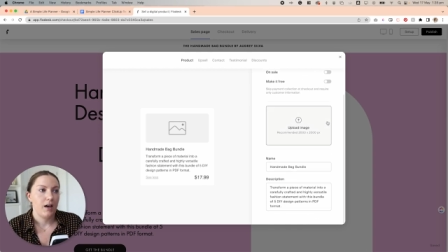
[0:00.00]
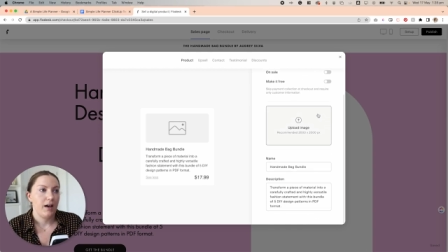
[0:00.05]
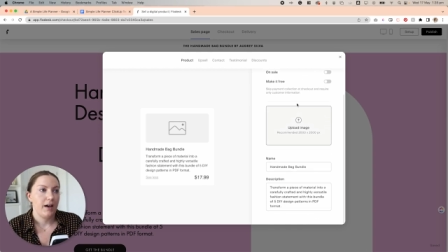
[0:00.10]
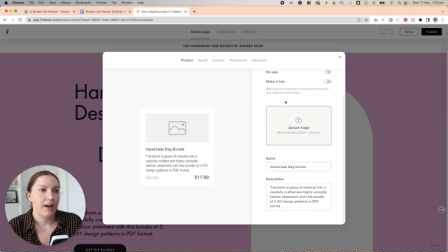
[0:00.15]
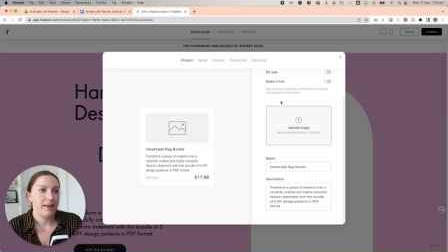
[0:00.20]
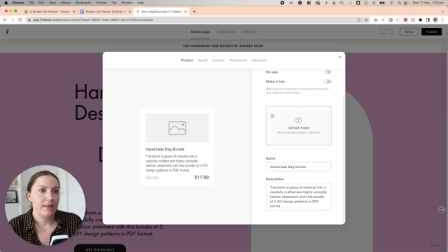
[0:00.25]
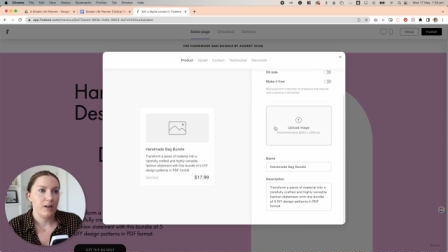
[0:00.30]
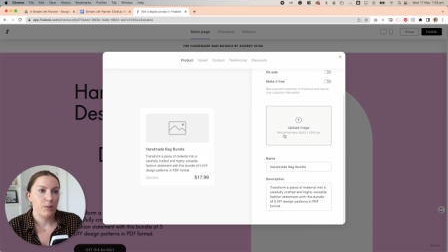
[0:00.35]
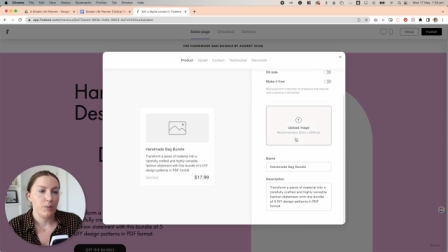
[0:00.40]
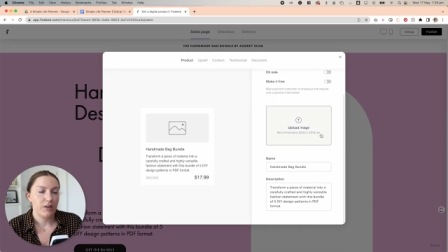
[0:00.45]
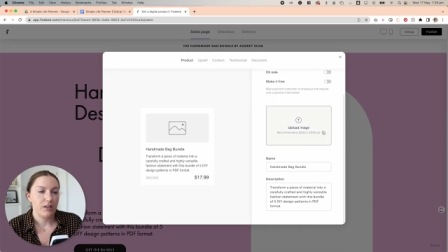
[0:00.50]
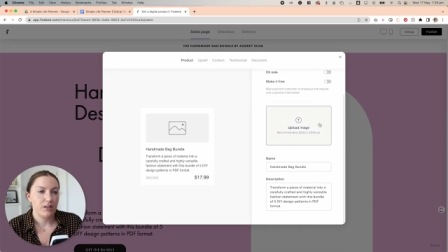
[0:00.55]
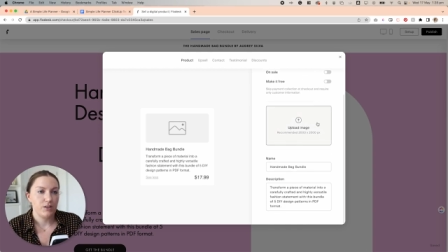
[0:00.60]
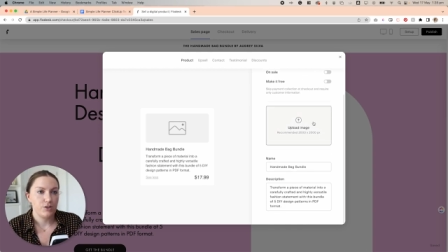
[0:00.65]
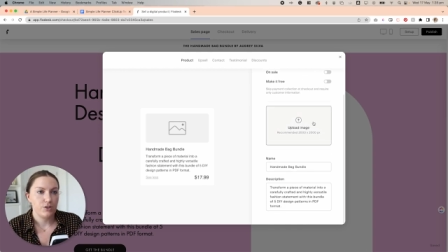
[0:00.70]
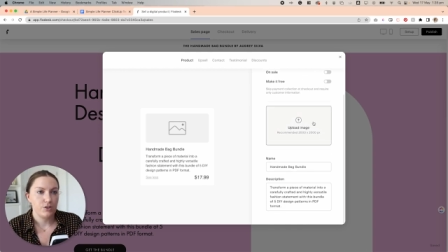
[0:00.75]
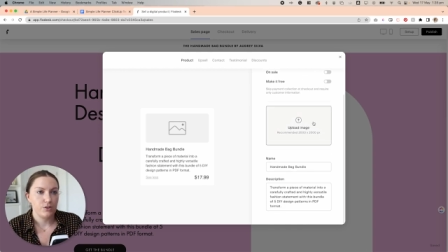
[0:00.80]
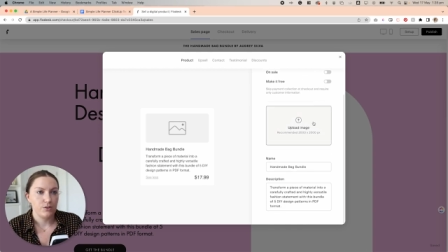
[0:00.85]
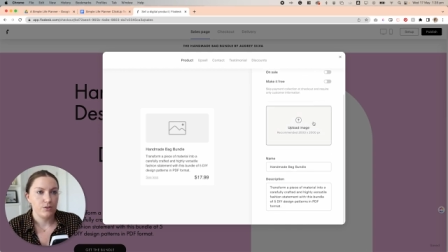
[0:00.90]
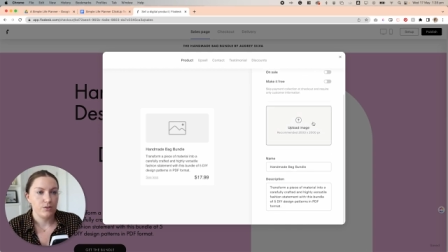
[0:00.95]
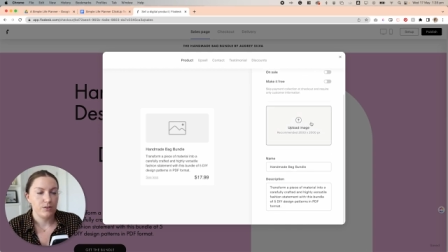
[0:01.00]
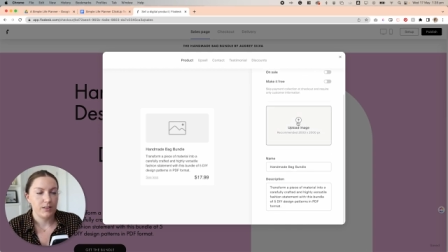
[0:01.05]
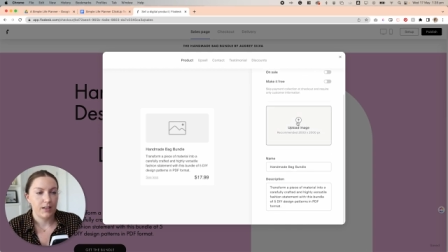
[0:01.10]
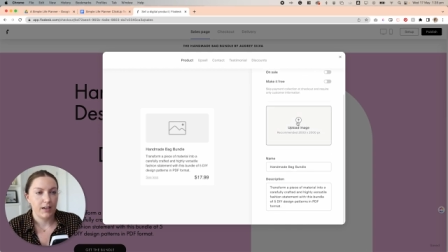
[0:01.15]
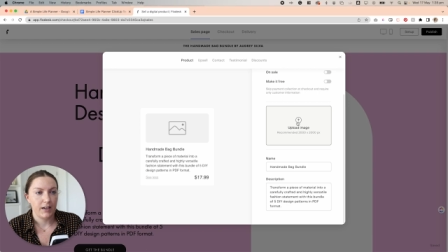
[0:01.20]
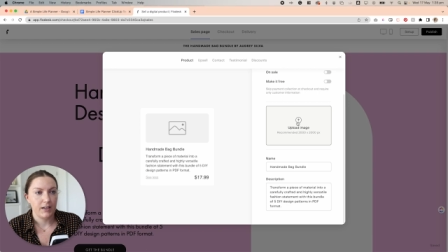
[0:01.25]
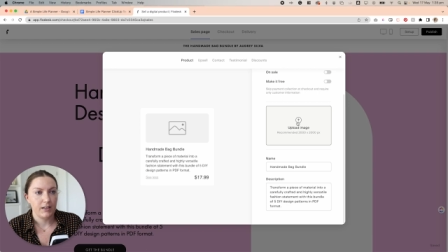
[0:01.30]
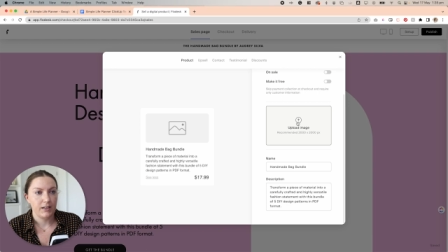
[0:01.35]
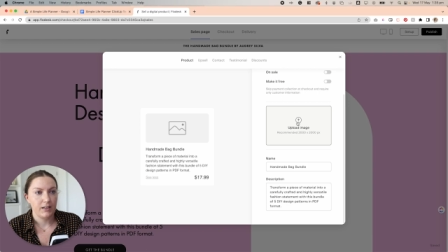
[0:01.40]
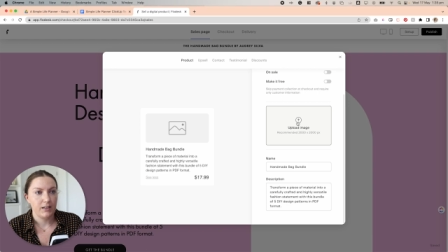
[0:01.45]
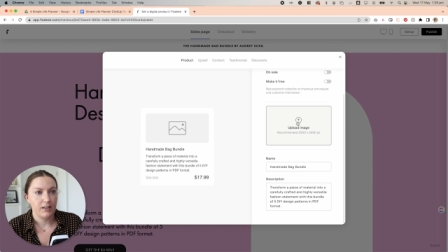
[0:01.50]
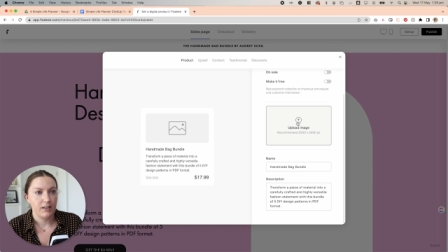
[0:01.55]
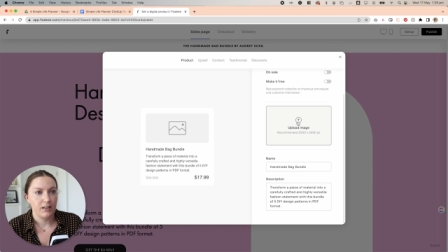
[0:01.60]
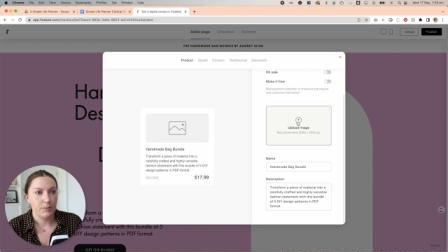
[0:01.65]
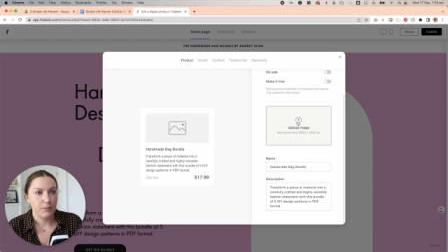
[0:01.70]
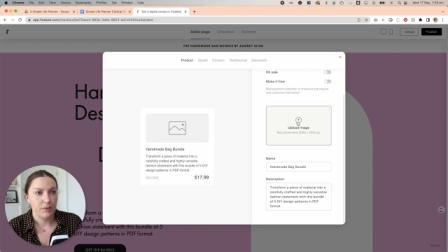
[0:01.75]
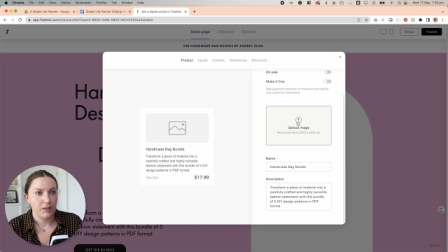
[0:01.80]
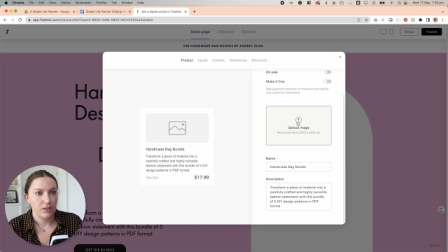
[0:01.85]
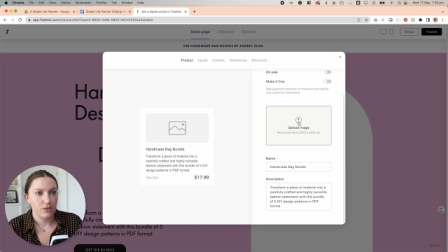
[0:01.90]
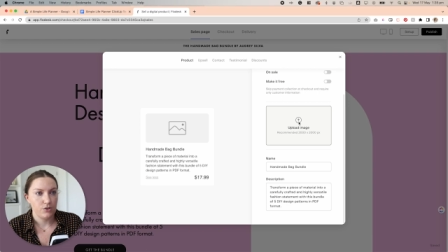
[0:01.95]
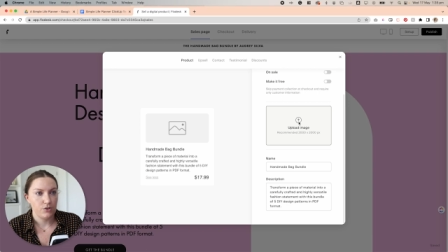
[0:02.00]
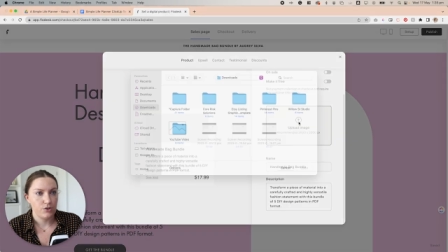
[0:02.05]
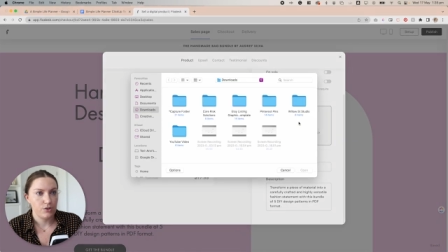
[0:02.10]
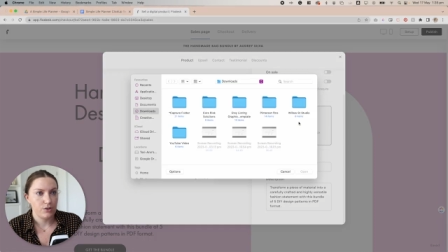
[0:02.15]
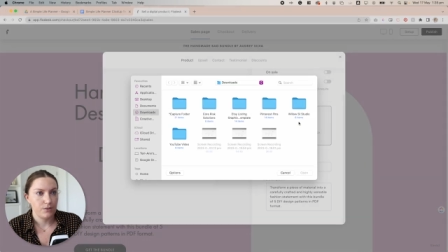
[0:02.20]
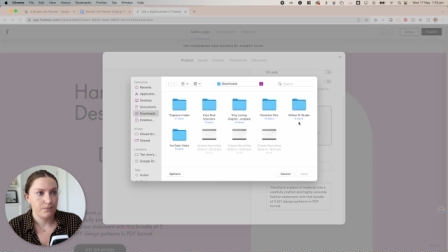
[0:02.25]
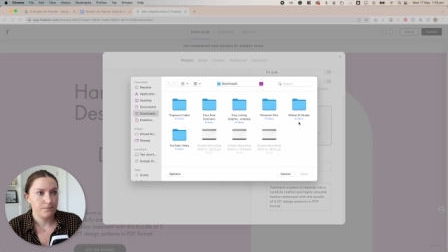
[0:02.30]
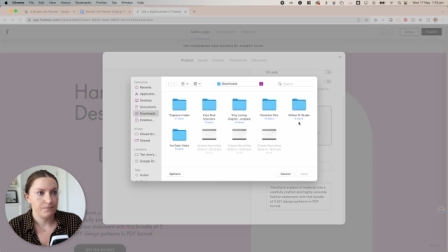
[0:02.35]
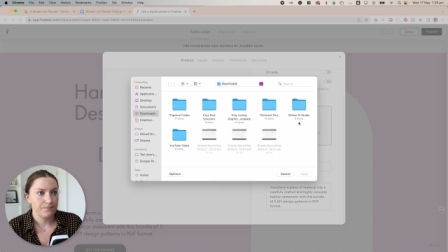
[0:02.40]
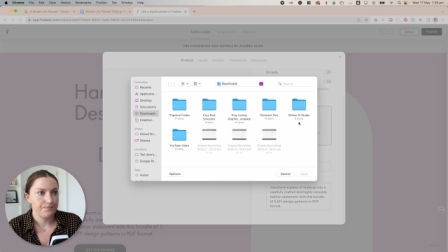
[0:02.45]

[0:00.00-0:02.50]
And then we can choose a image.